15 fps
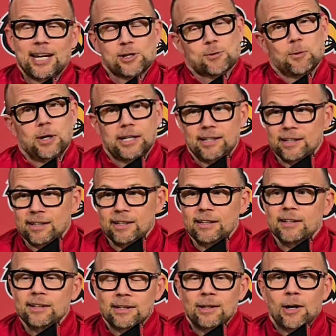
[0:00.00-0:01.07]
I guess what
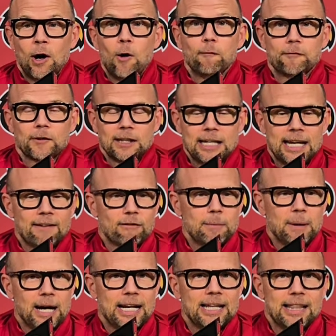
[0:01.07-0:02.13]
hopefully
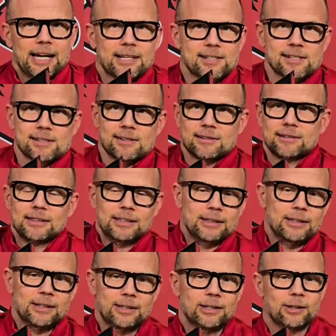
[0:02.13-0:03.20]
everybody that's,
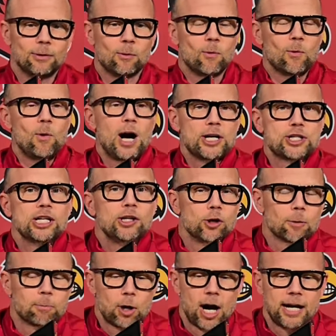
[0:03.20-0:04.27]
you know, watching
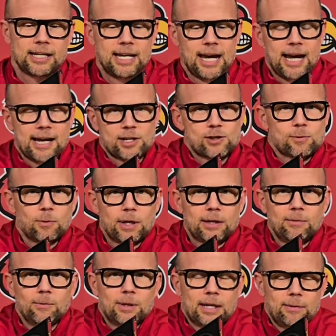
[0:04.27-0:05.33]
your broadcast,
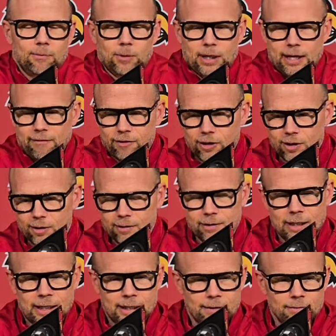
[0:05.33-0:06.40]

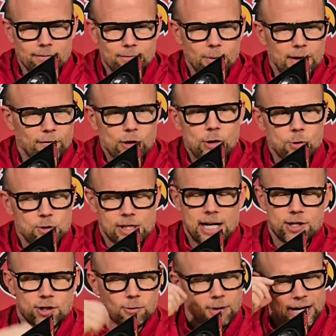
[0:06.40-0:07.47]
whatever news
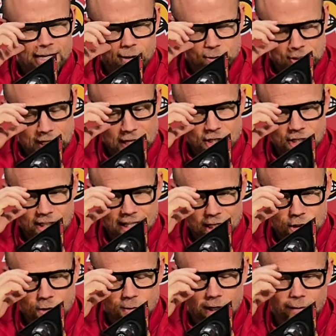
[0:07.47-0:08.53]
station or radio station
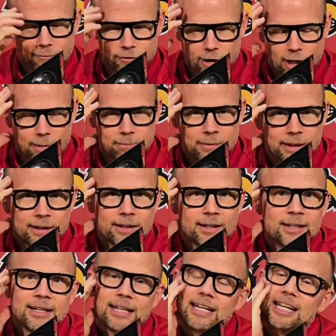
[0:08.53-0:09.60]
that you come from,
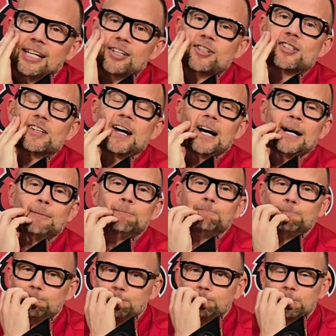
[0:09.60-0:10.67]
is
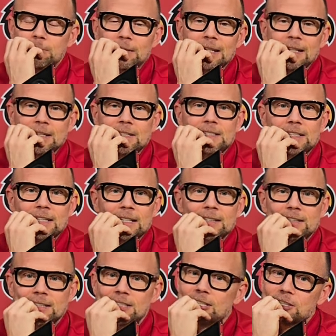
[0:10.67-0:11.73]

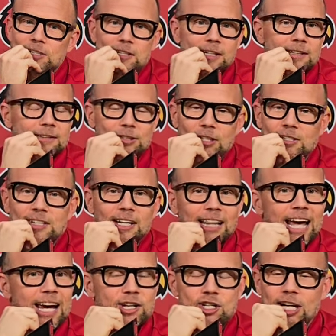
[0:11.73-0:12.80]
just a
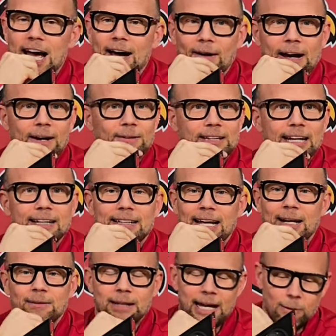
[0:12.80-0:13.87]
last shout out
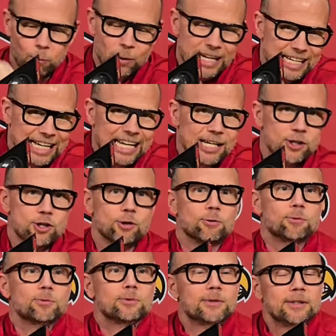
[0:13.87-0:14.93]
that we need you.